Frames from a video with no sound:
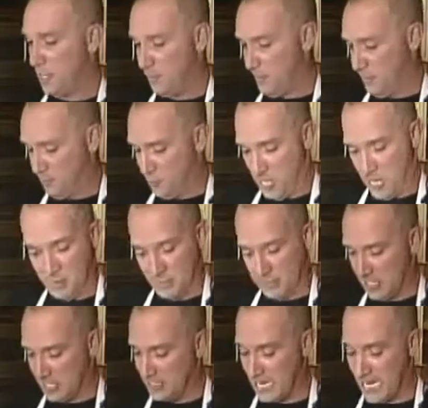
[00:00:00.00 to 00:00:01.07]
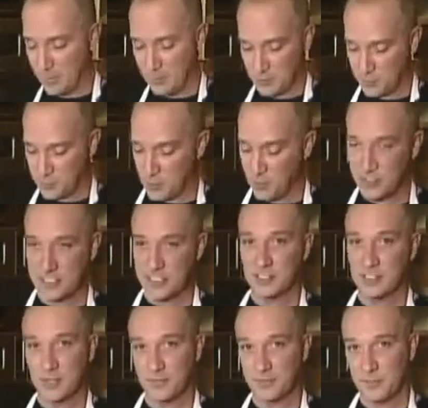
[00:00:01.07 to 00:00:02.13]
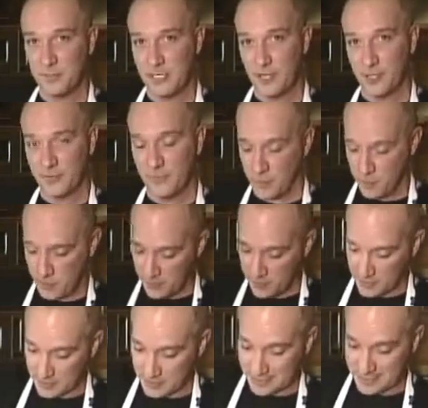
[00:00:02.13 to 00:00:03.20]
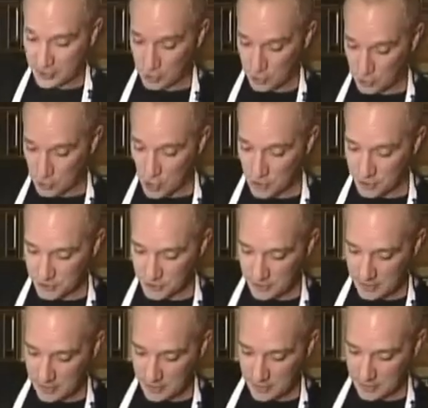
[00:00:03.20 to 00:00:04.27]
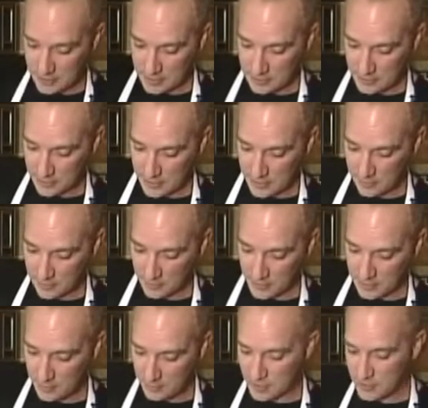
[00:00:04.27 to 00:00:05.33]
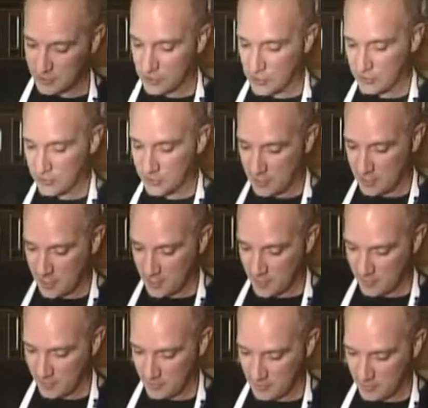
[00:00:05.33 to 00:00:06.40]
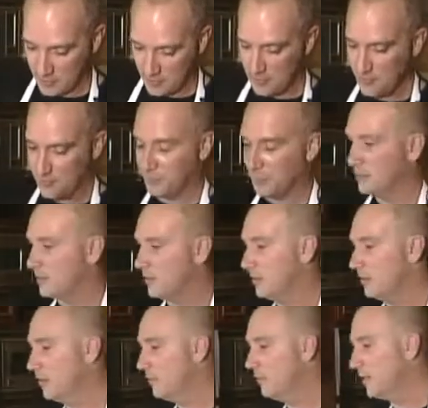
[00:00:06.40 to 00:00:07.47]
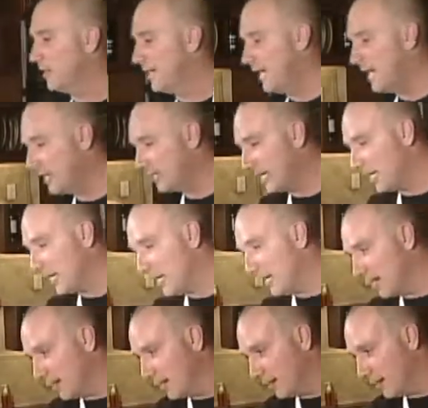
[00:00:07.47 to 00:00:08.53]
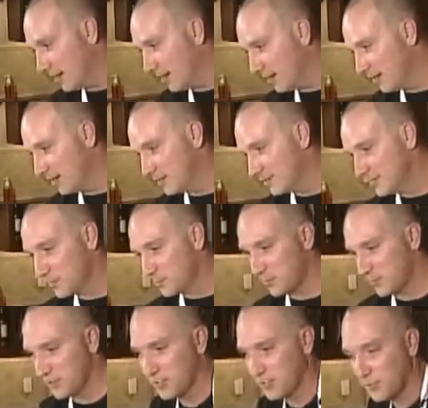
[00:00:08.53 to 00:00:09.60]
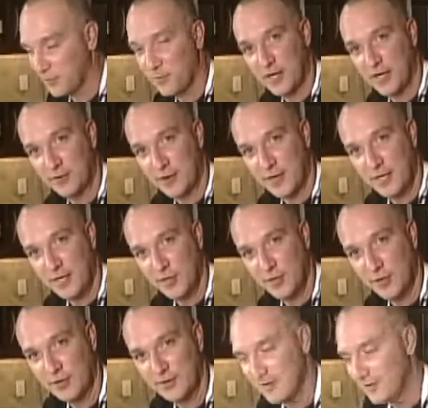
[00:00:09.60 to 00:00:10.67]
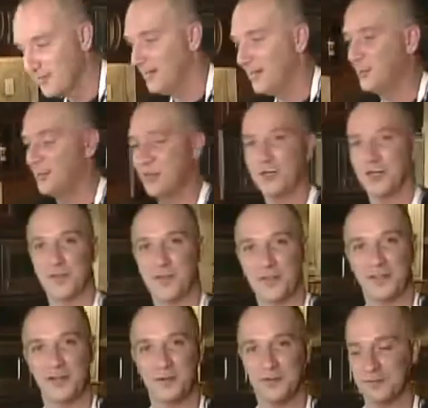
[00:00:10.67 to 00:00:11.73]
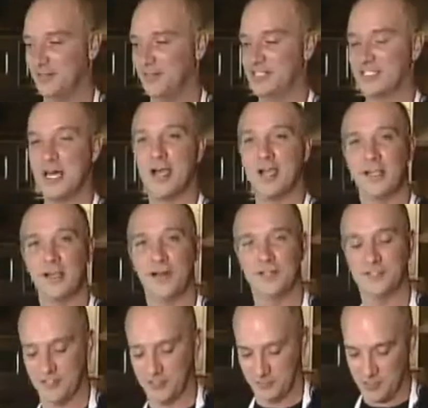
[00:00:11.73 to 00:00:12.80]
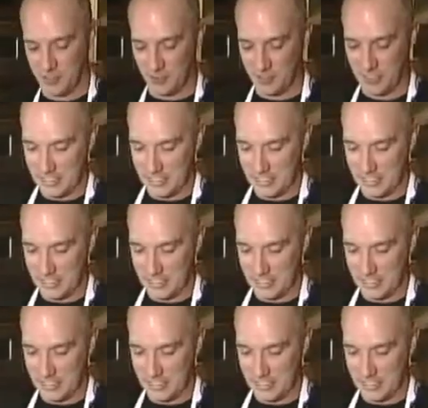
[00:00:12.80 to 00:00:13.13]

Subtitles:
I'm going to drop in probably a tablespoon. This is something to be careful with because it's the salt. It's just going to have a little bit of salt in there. A little bit of that. And since we're cooking with wine right here, I'm going to cook with a little sake also.